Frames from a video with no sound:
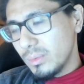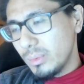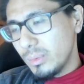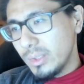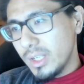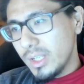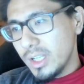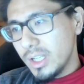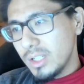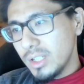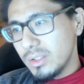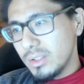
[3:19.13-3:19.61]
And
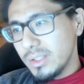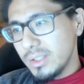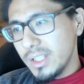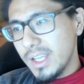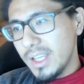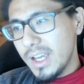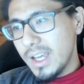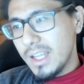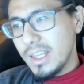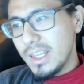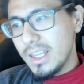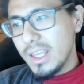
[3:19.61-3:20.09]
I only
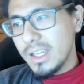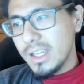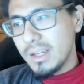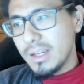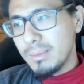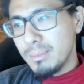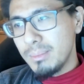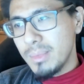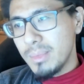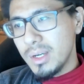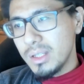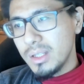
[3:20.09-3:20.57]
had like a
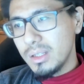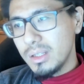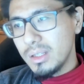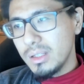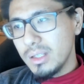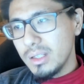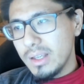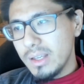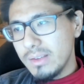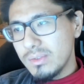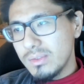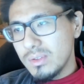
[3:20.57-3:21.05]
month
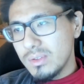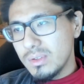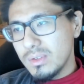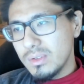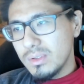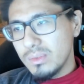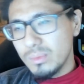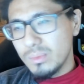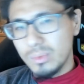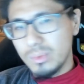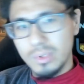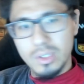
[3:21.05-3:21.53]
left
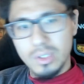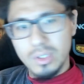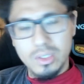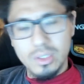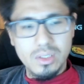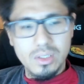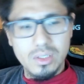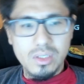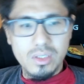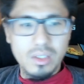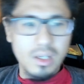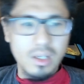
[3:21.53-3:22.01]

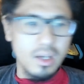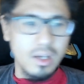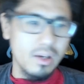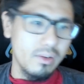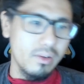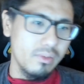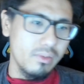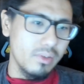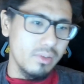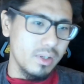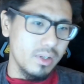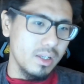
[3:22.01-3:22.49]
worth
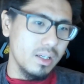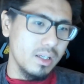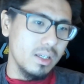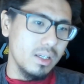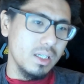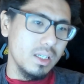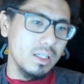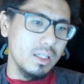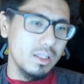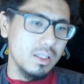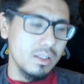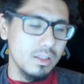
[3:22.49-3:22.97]
of, uh,
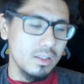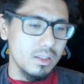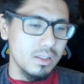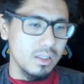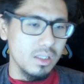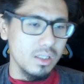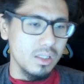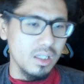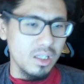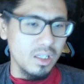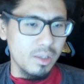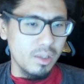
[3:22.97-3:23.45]

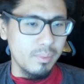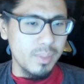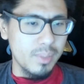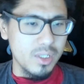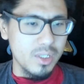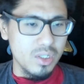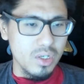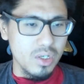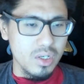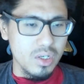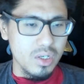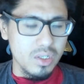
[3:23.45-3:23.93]
you know,
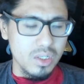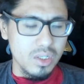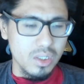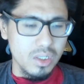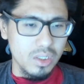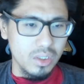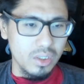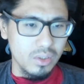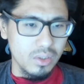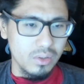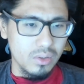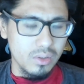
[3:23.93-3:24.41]
pictures to
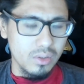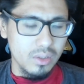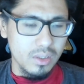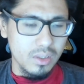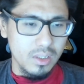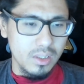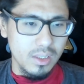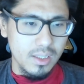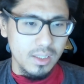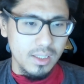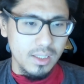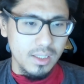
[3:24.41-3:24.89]
do.
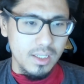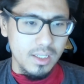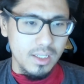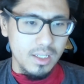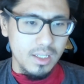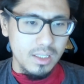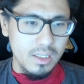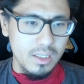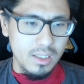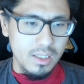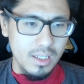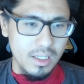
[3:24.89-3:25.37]

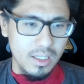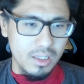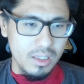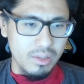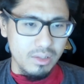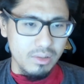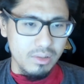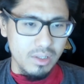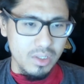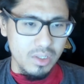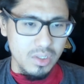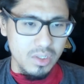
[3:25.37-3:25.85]
Hit
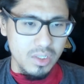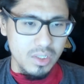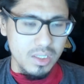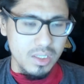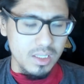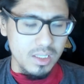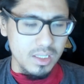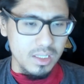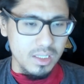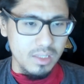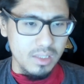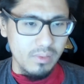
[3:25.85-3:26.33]

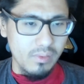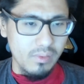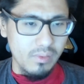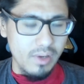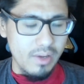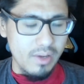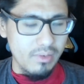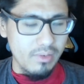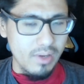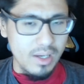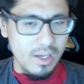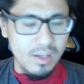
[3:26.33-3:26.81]

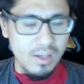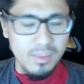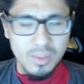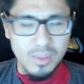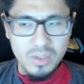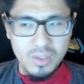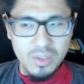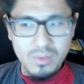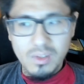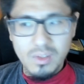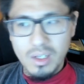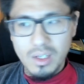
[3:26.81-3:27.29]
365. I
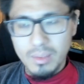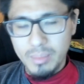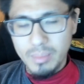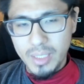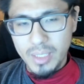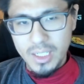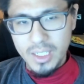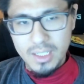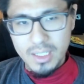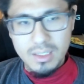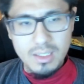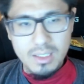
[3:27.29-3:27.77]
almost failed, but
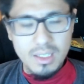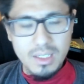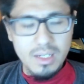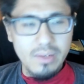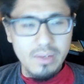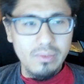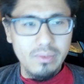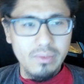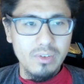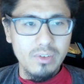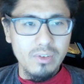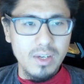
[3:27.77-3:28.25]
I
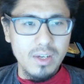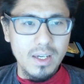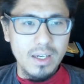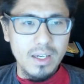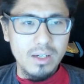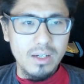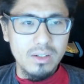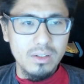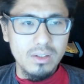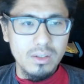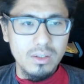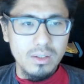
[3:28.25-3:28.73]
didn't
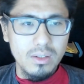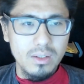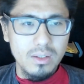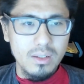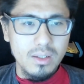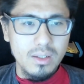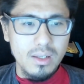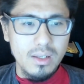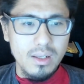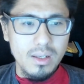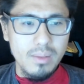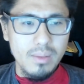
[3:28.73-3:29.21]
fail.
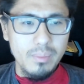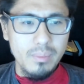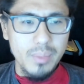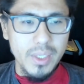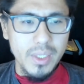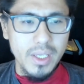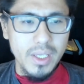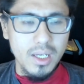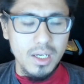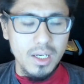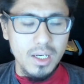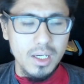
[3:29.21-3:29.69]

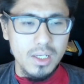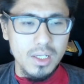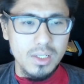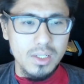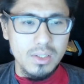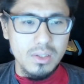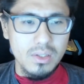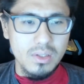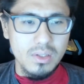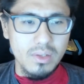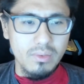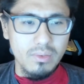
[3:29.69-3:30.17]

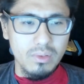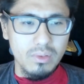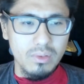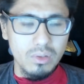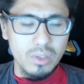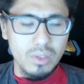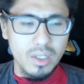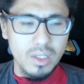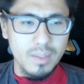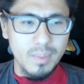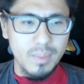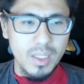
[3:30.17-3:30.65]
Because if you
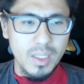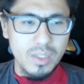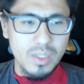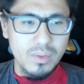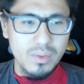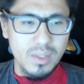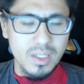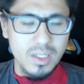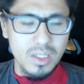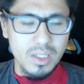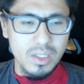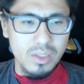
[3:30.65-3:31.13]
look at my
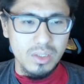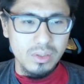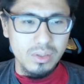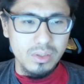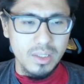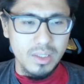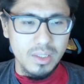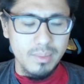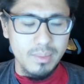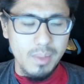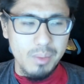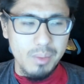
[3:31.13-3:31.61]
Twitter and you
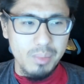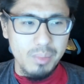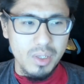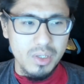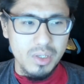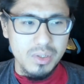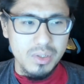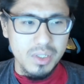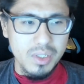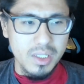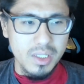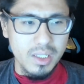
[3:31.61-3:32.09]
look at my
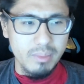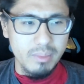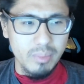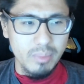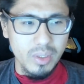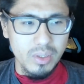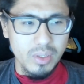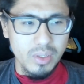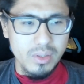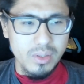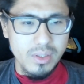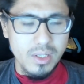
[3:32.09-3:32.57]
Patreon
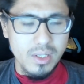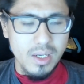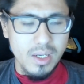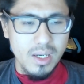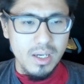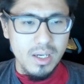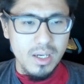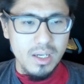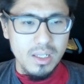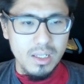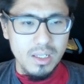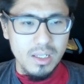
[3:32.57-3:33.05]
uploads,
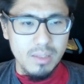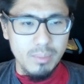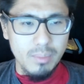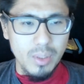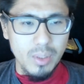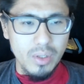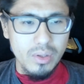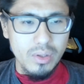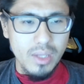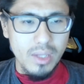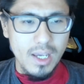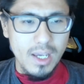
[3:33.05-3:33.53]
they're
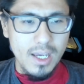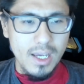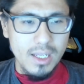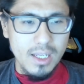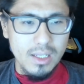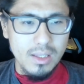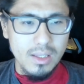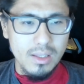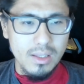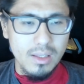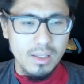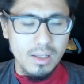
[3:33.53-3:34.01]
both at
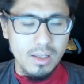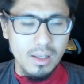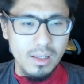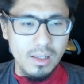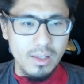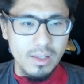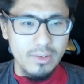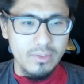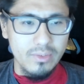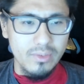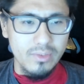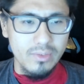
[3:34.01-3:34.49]

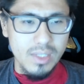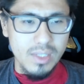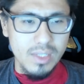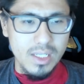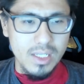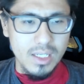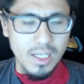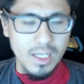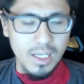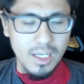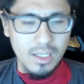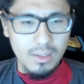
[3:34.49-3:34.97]

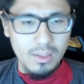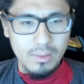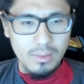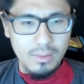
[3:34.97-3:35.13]
1159.